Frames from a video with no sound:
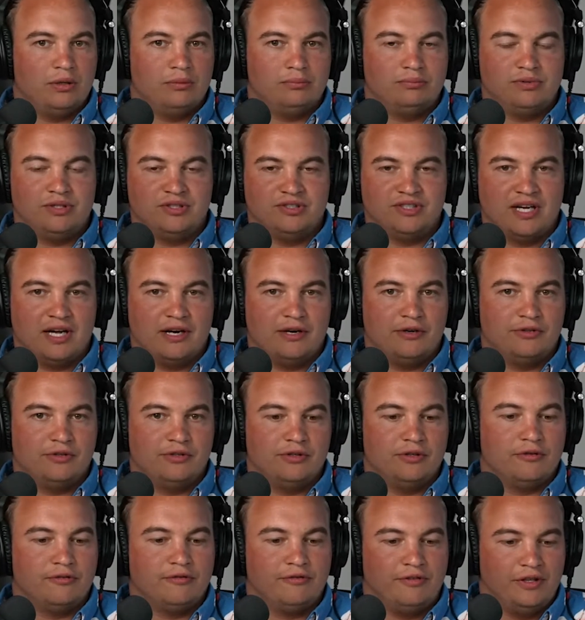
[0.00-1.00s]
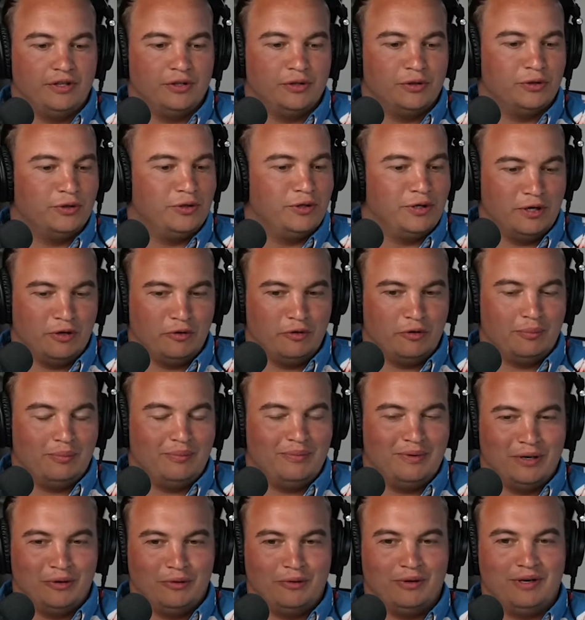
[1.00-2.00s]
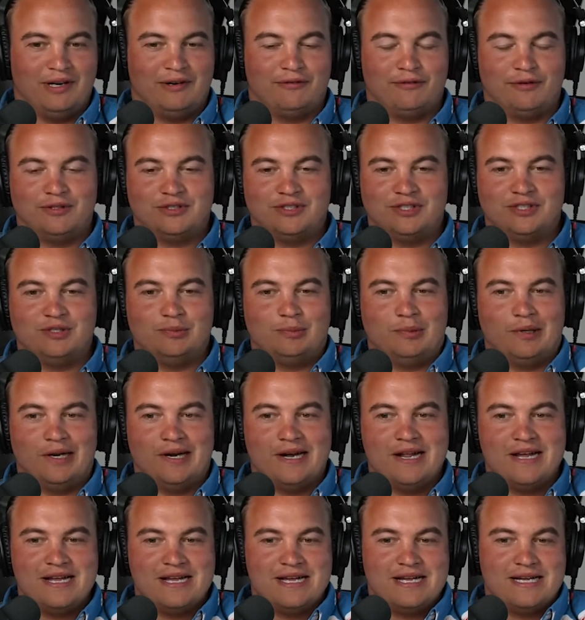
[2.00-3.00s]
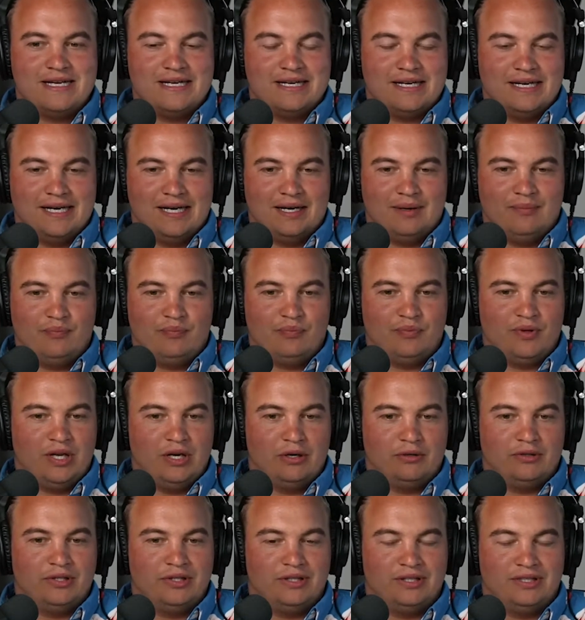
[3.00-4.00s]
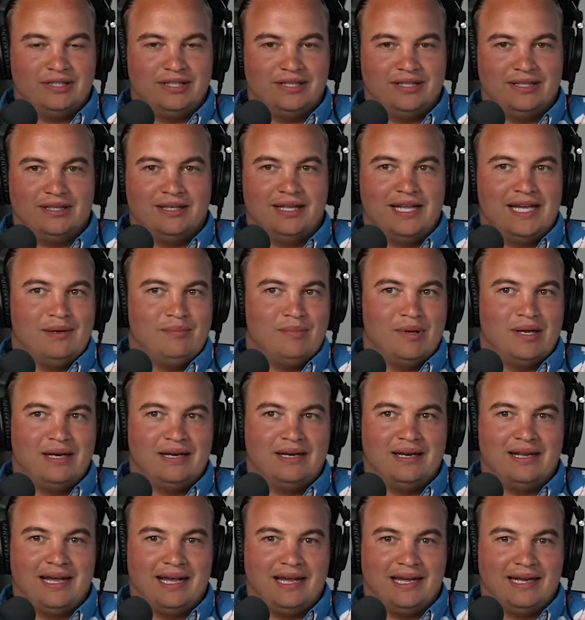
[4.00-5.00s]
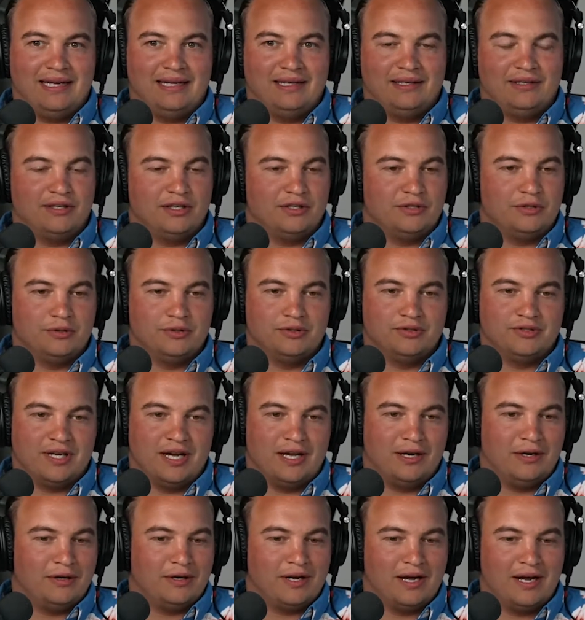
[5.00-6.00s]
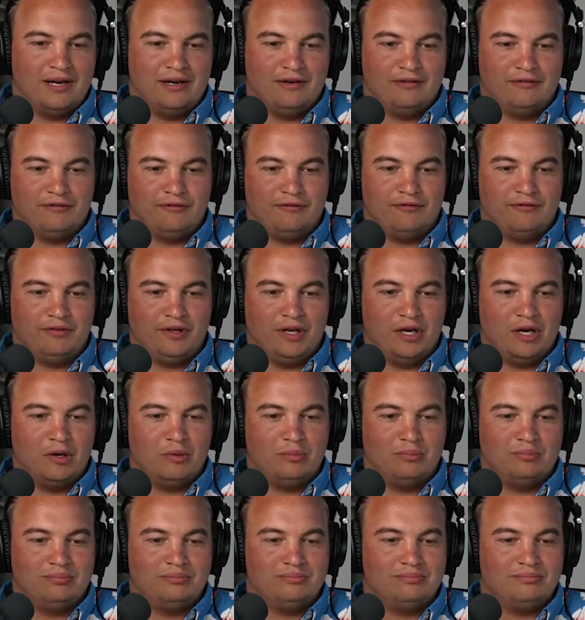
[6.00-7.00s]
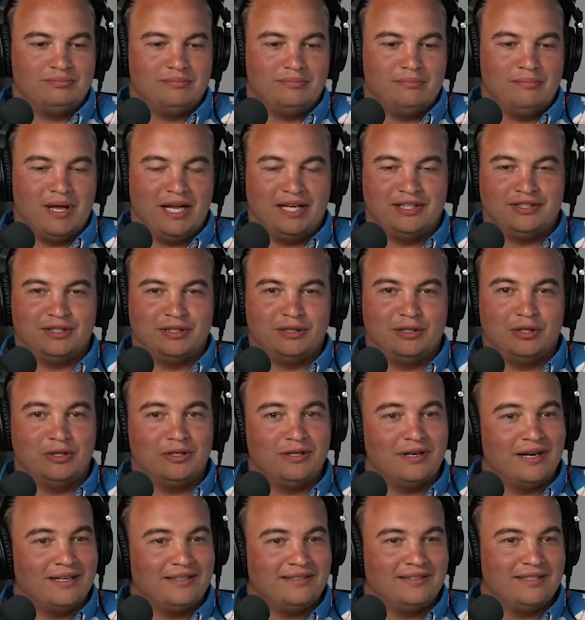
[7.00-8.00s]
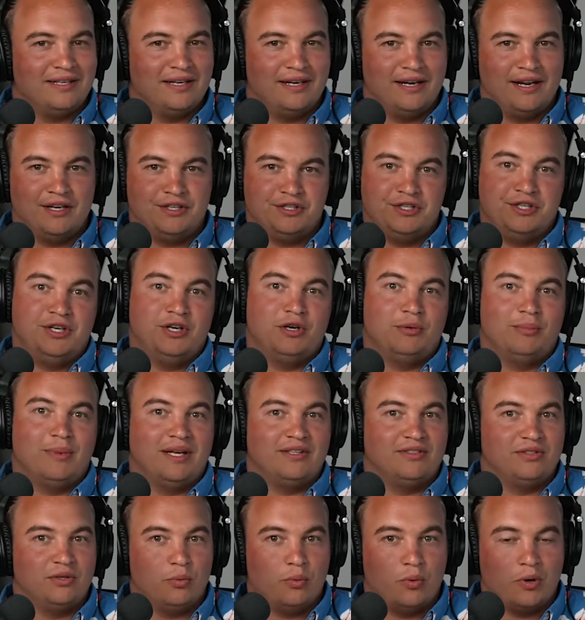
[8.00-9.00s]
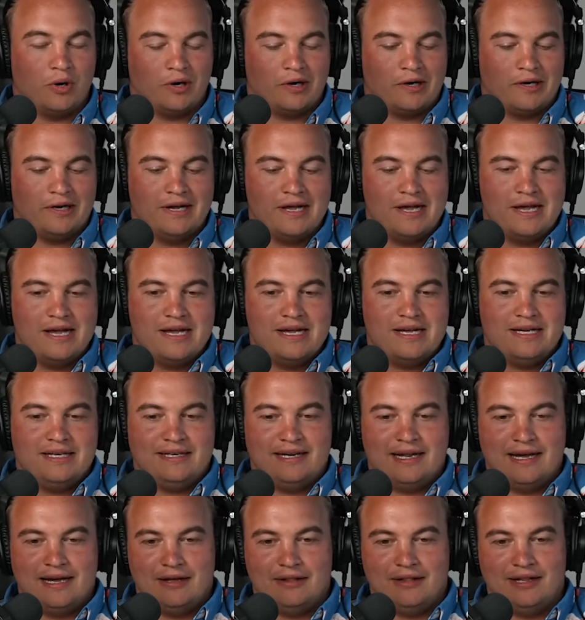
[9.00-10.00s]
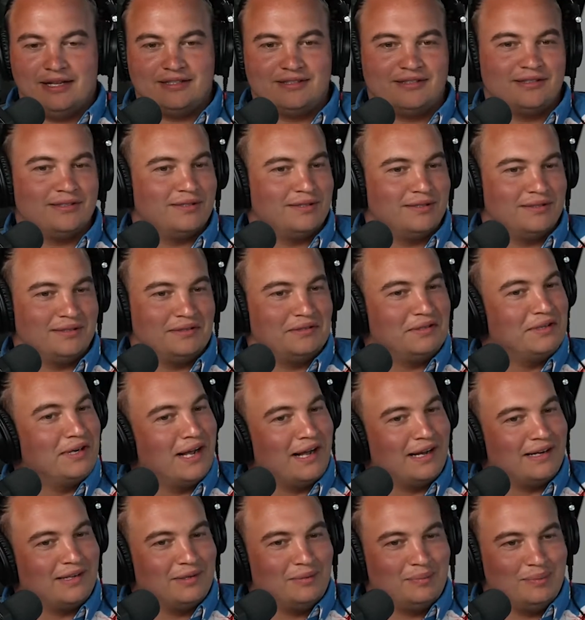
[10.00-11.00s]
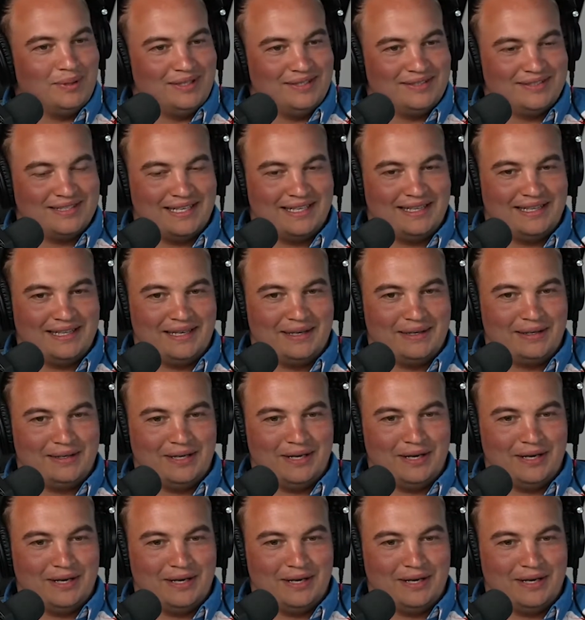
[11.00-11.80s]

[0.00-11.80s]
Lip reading: designers in their field know the differences, but to the layman, a industrial designer kind of makes it look nice, and an engineer makes it work. Now, that's not to be said that